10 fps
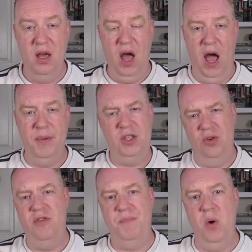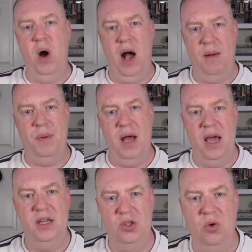until you've built up
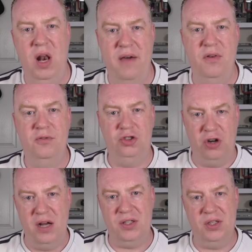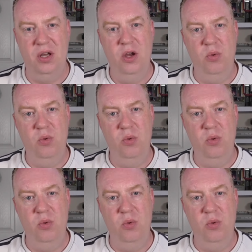a sort of level of trust